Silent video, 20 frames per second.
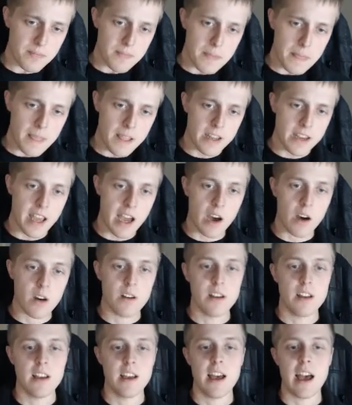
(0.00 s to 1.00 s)
Now,
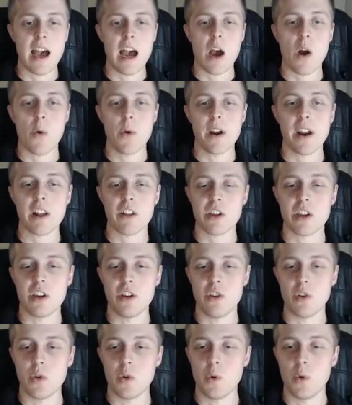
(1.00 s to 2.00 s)
how are we going to actually
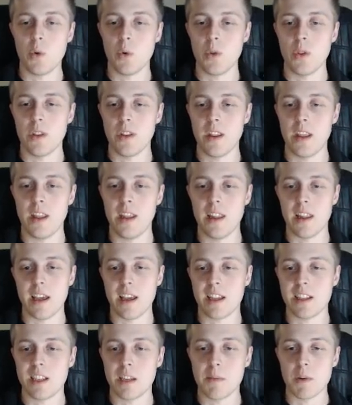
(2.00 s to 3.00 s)
do the
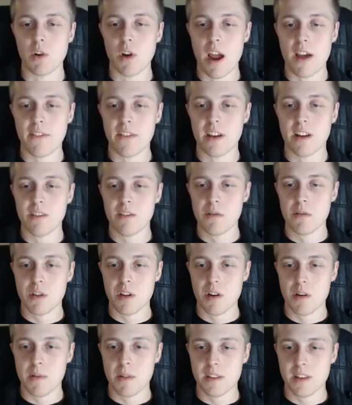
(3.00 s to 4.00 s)
demographic? Oops,
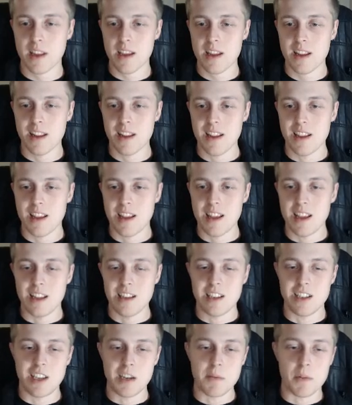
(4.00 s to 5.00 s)
sorry about that.
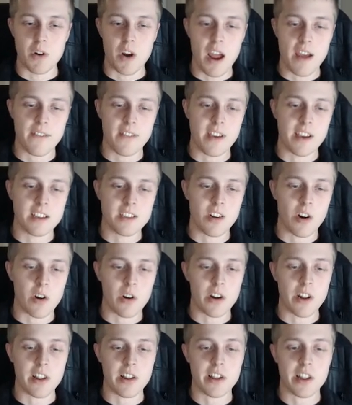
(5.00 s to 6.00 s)
The demographic
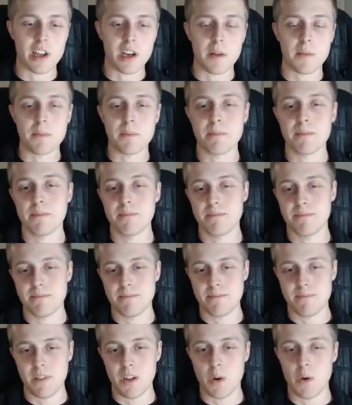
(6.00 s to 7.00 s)
targeting setup,
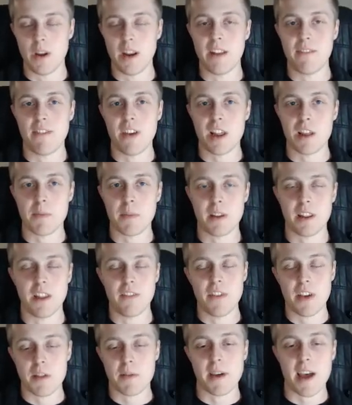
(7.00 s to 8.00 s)
in Facebook, in the
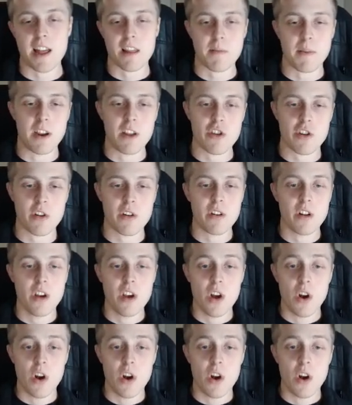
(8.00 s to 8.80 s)
Facebook Ads Manager.